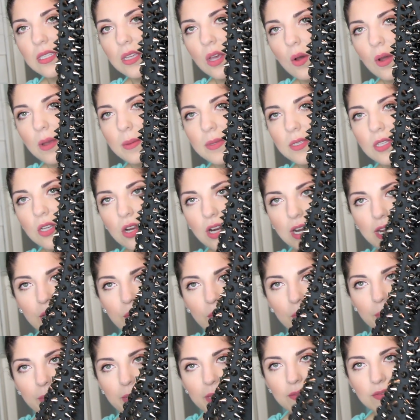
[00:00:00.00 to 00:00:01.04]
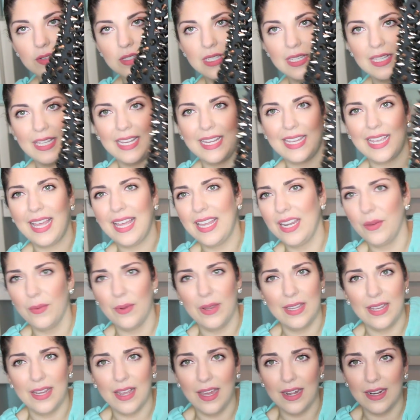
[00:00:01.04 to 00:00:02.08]
so I'm sorry I won't be able to link it
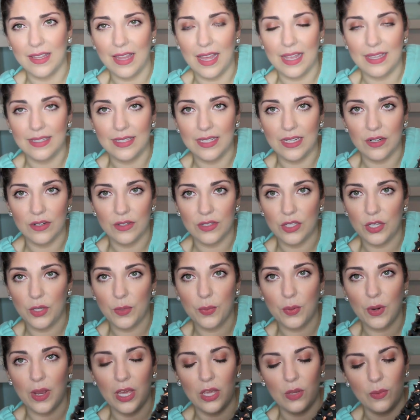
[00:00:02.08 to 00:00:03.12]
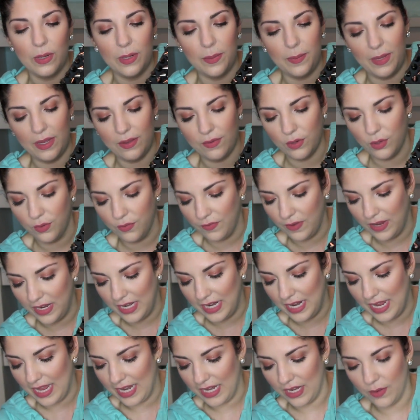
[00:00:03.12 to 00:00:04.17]
anyway. I got it last year, so you probably wouldn't be able to find
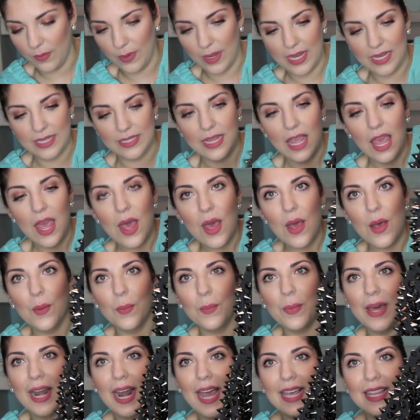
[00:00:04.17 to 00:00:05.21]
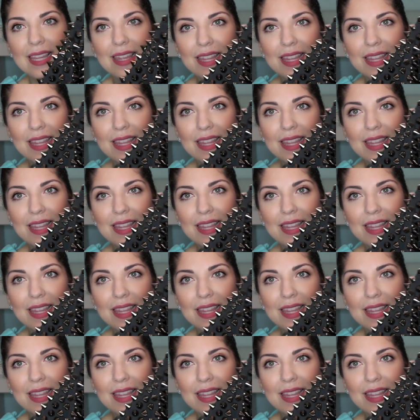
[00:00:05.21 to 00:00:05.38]
it anyways. But I